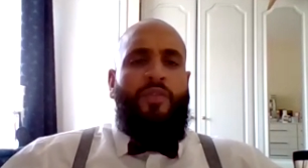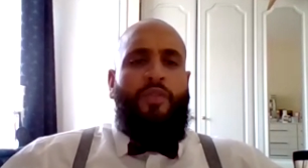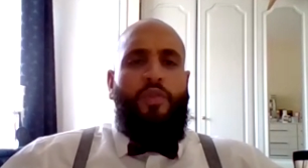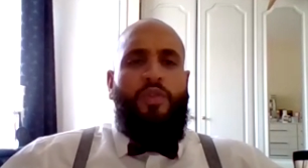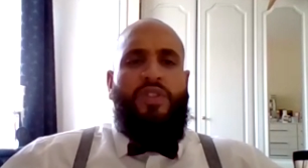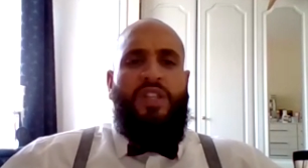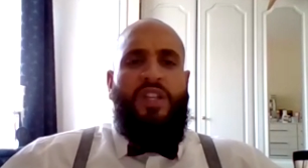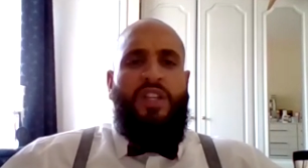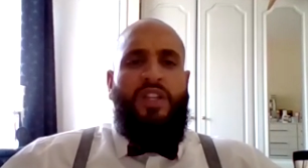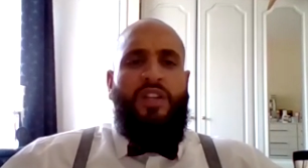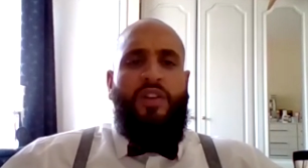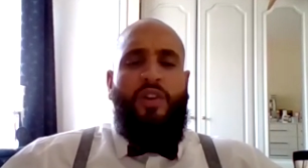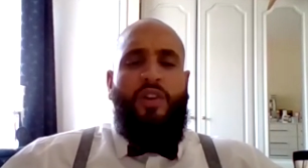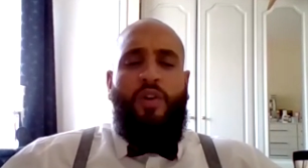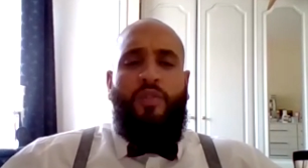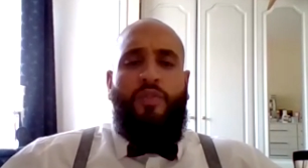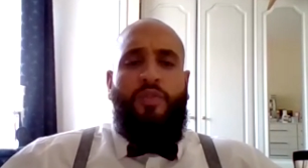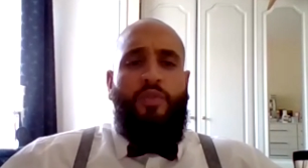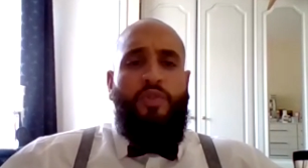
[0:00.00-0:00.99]
14 and
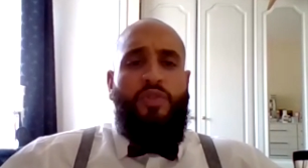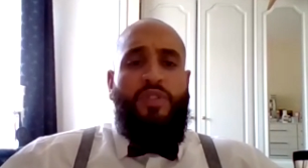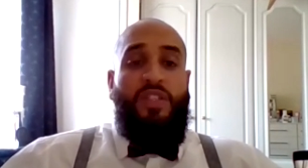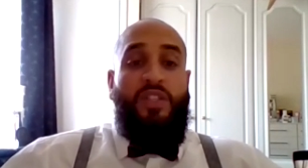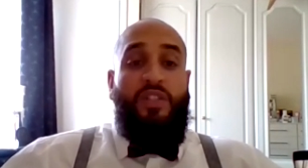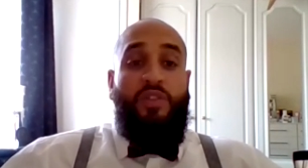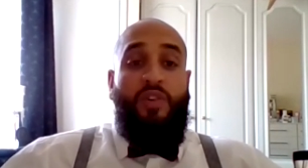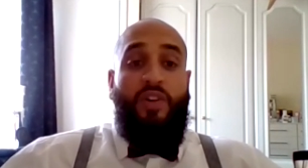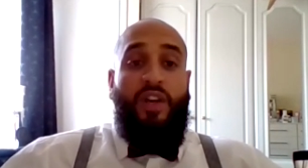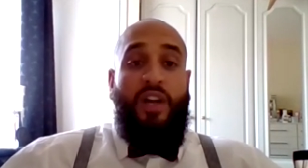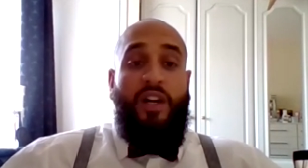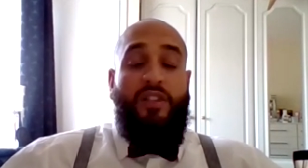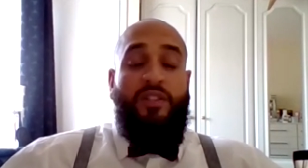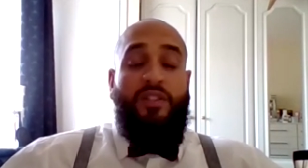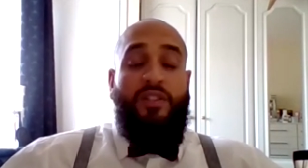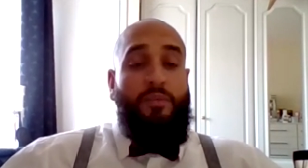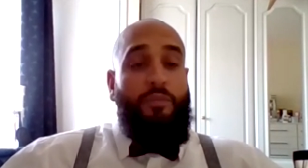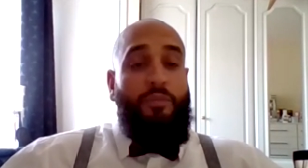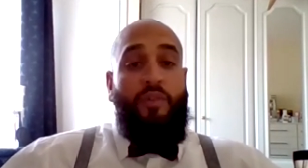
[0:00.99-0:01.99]
0, 14
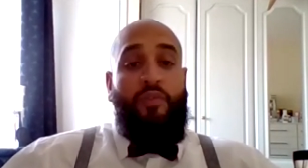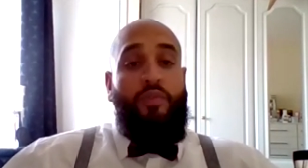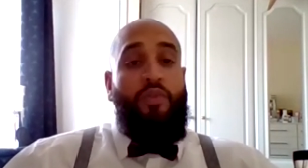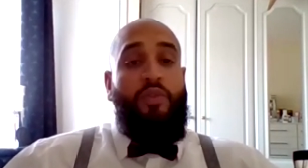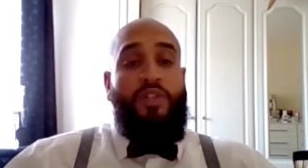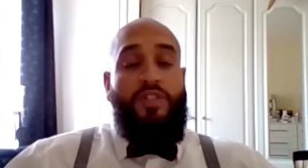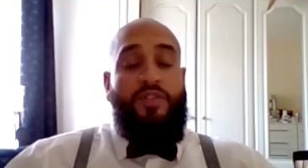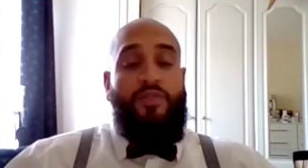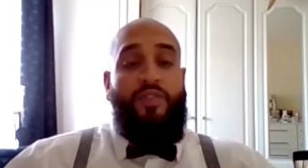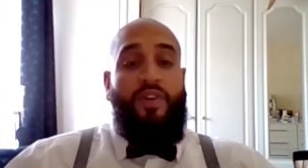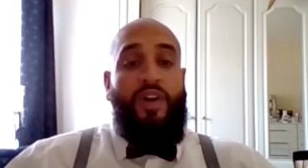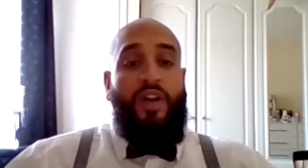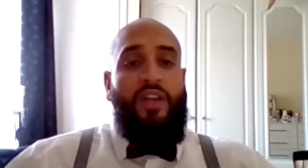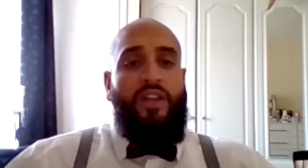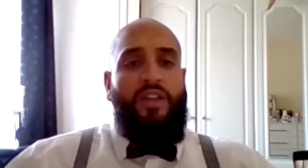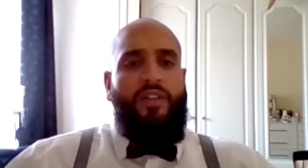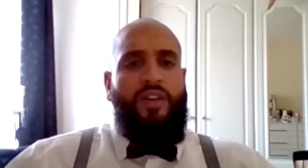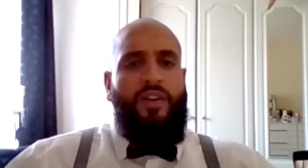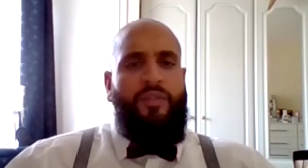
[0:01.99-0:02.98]
knockouts before this
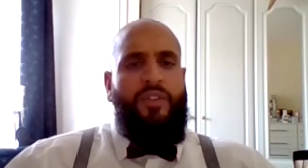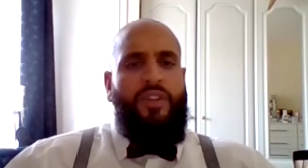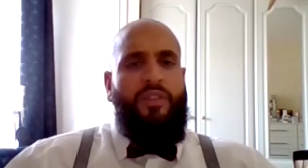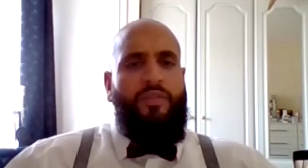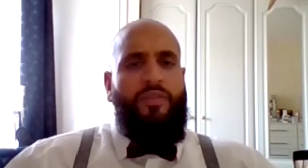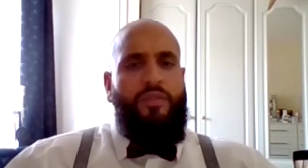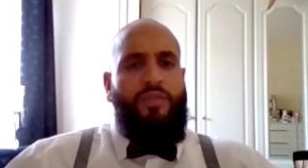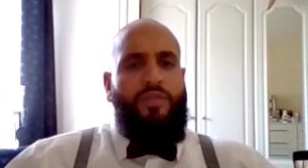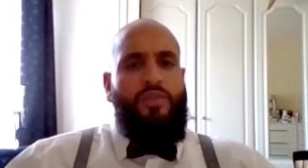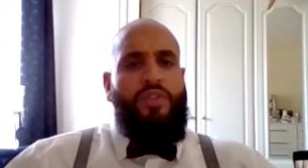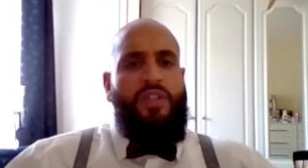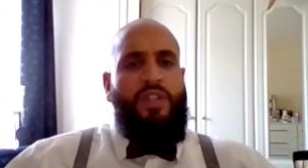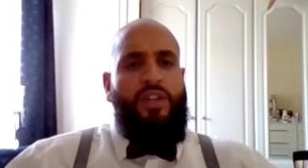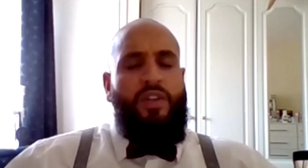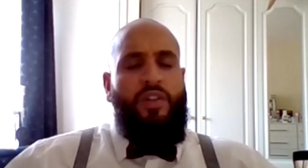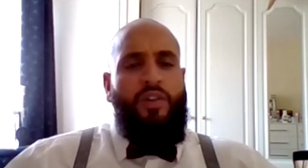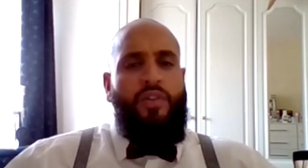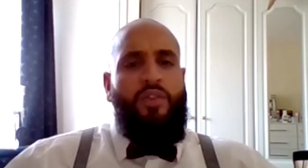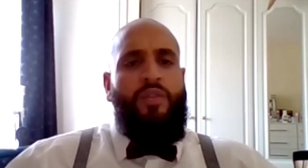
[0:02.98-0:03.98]
fight. I think mm. 14
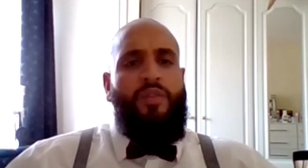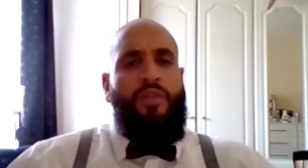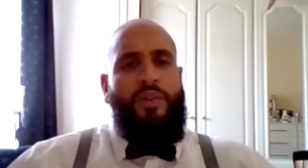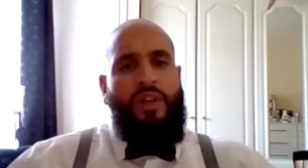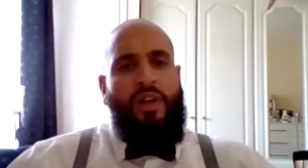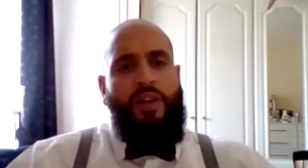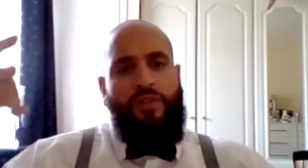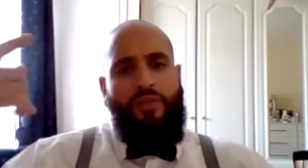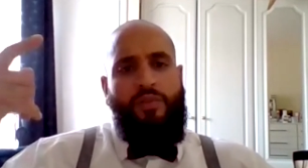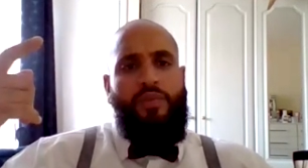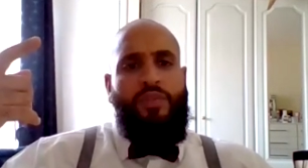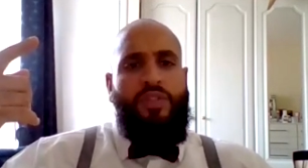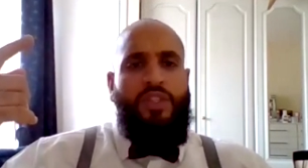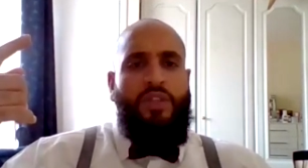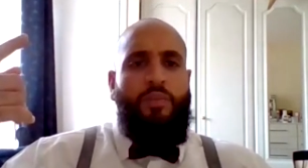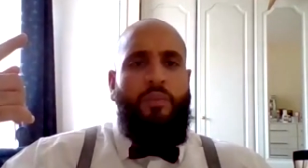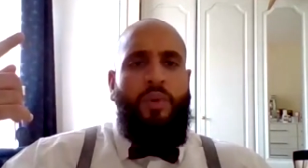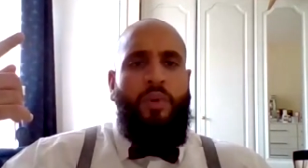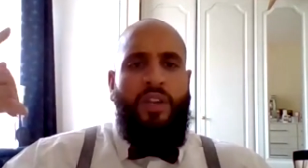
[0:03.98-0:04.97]
and 0. Now he's 14
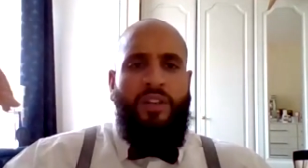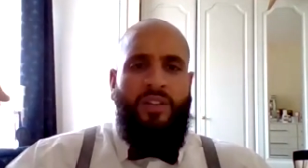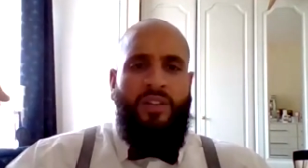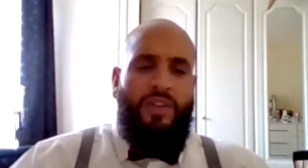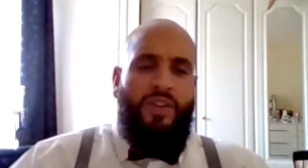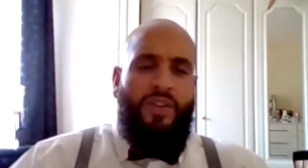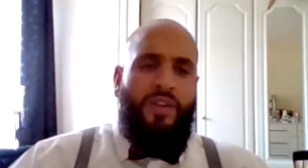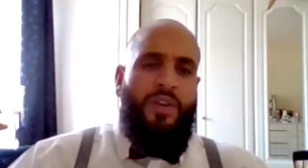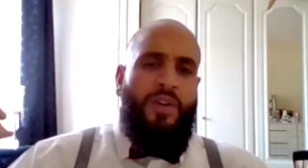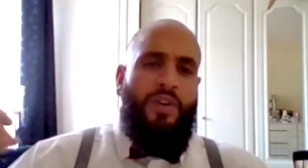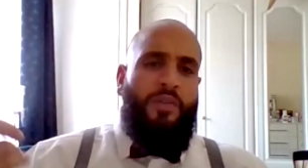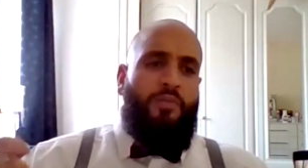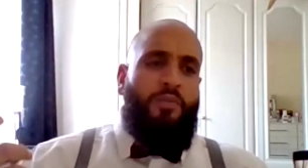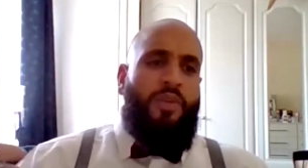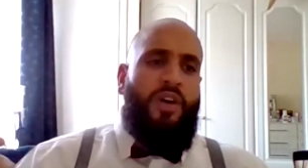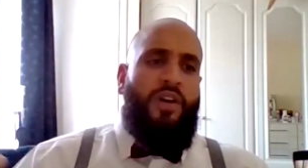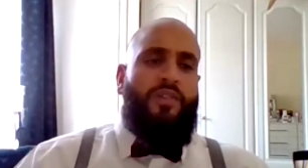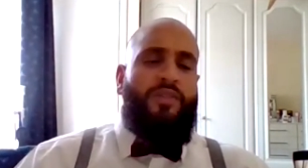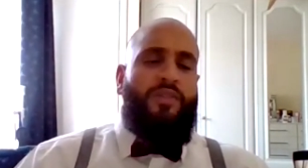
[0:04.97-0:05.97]
and 1.
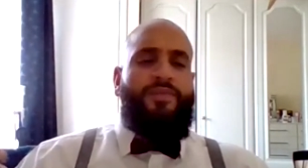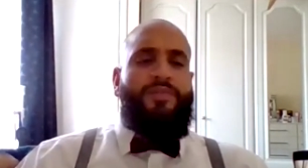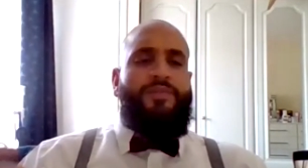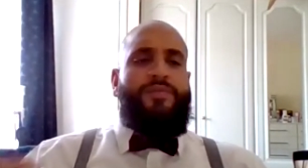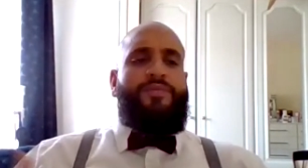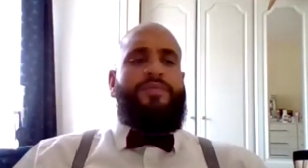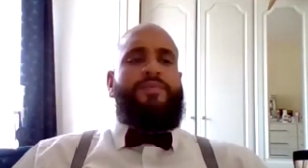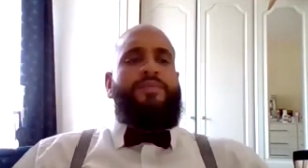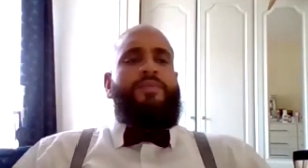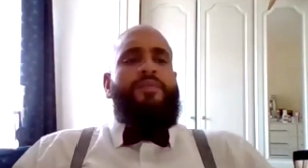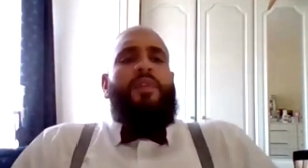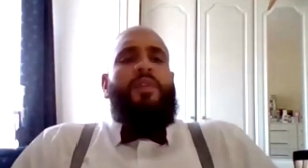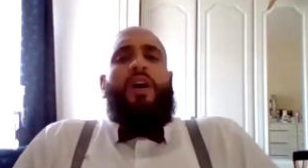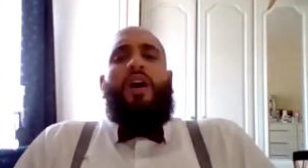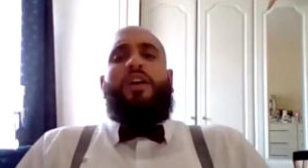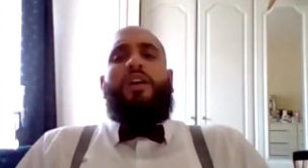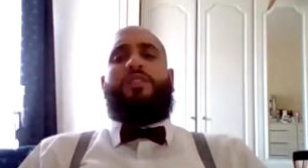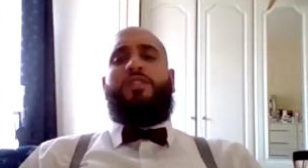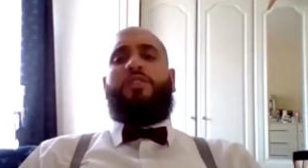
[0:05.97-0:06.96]
But
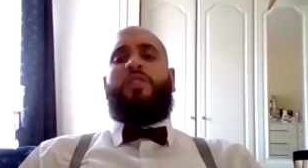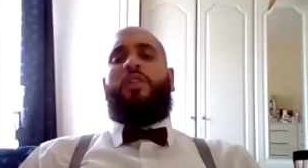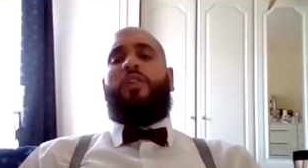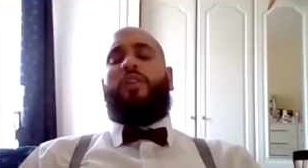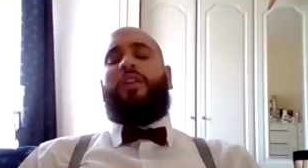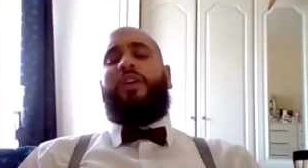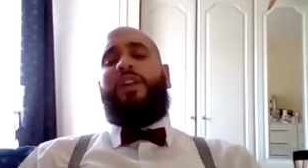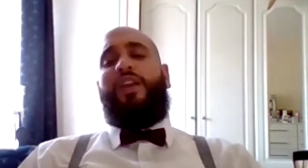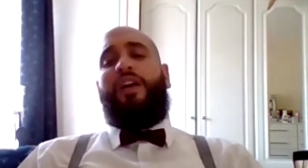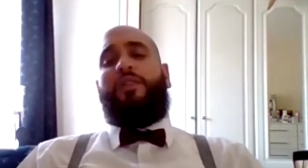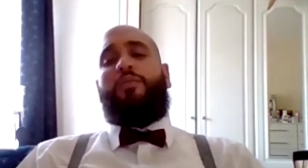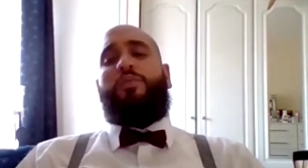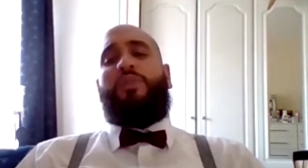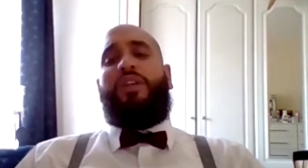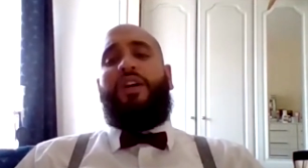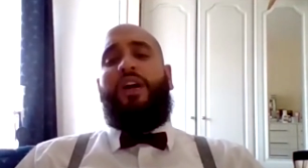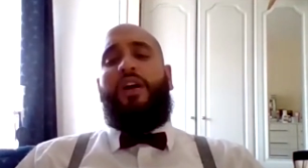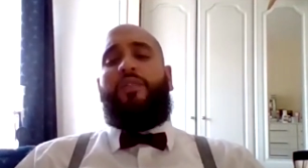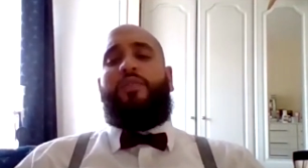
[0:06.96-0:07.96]
I just can't connect with
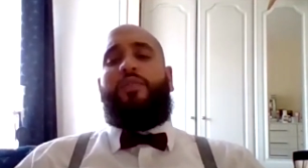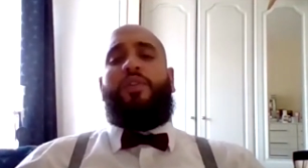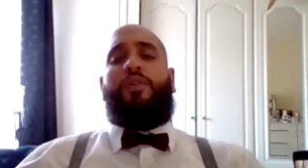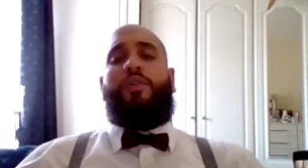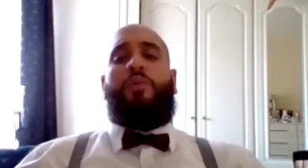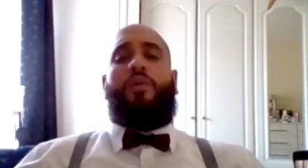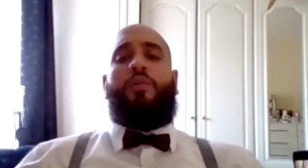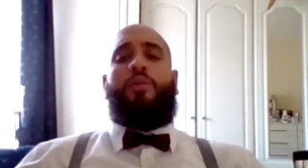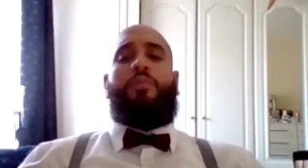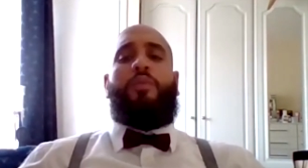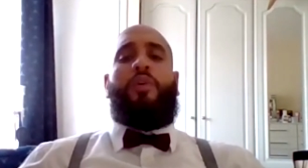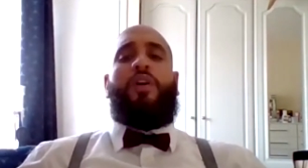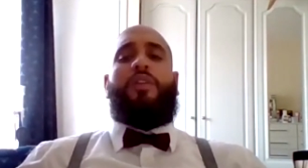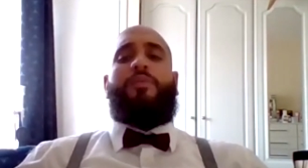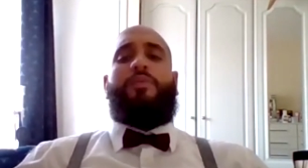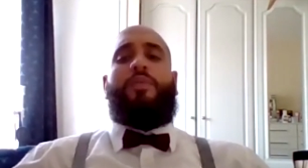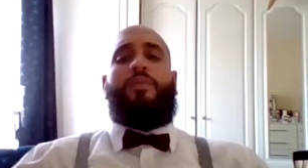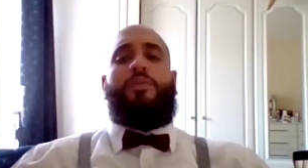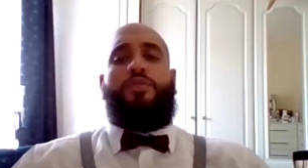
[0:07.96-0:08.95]
the guy very well, bro.
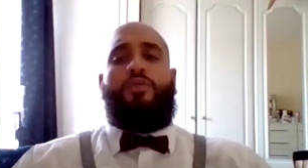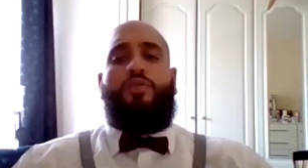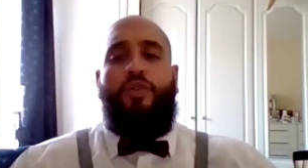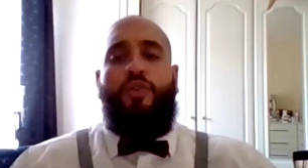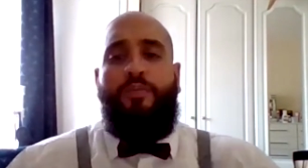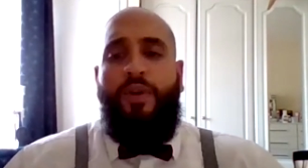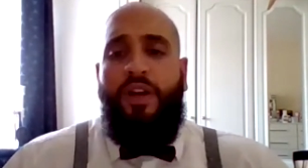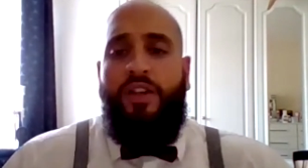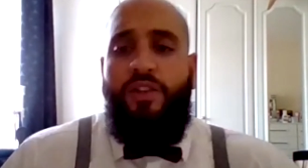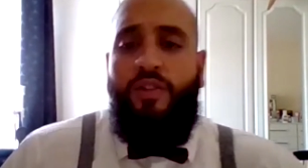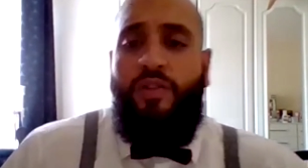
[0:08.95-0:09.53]
I'm not sure about